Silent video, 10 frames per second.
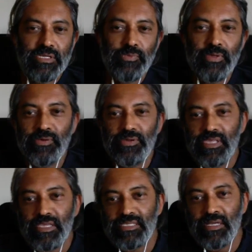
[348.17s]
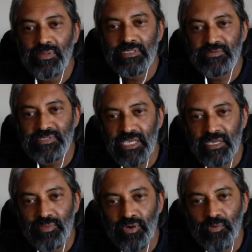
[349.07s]
We look at the examples of
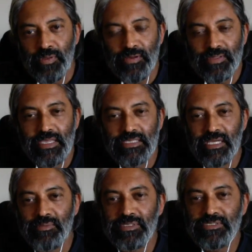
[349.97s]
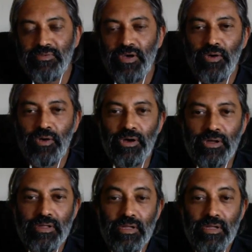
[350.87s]
Singapore. We look at the examples of Hong Kong.